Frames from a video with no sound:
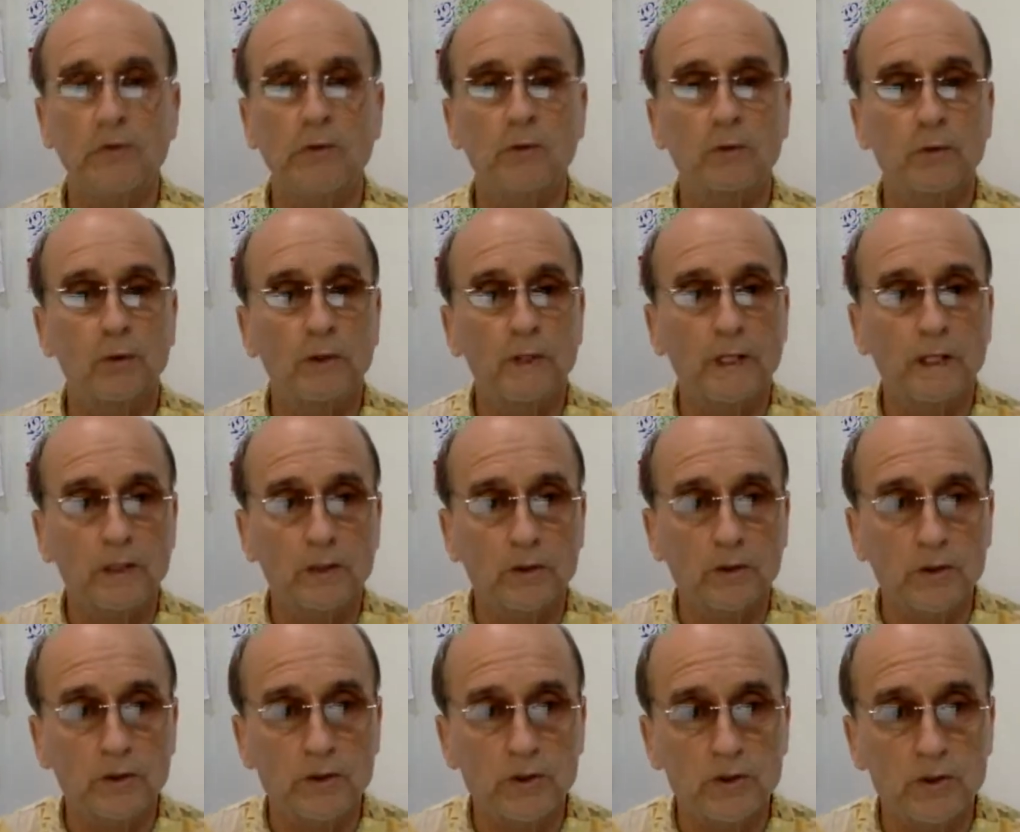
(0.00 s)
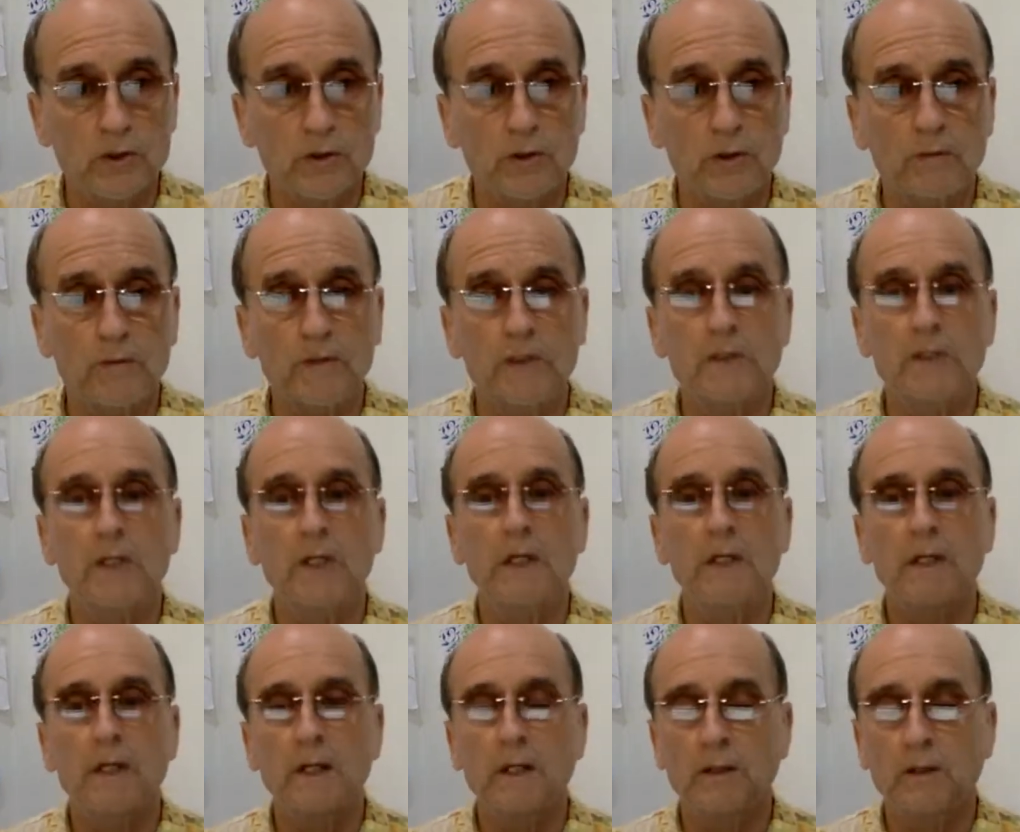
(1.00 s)
You're doing a good service
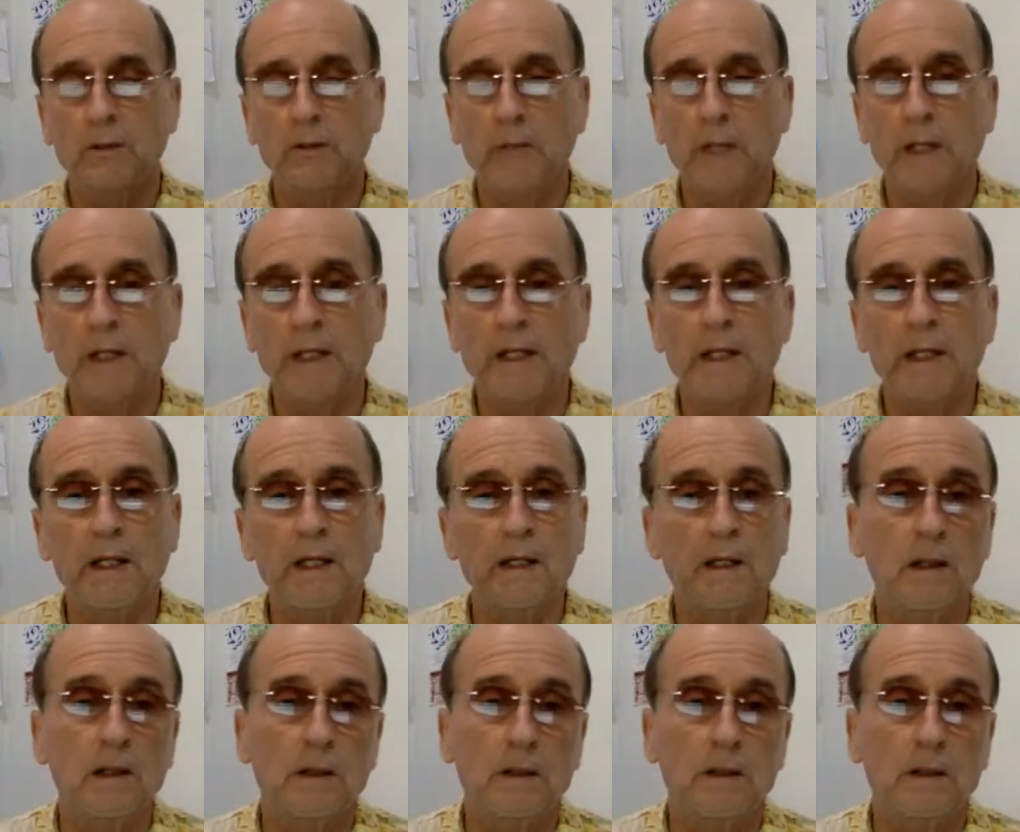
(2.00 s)
and you may get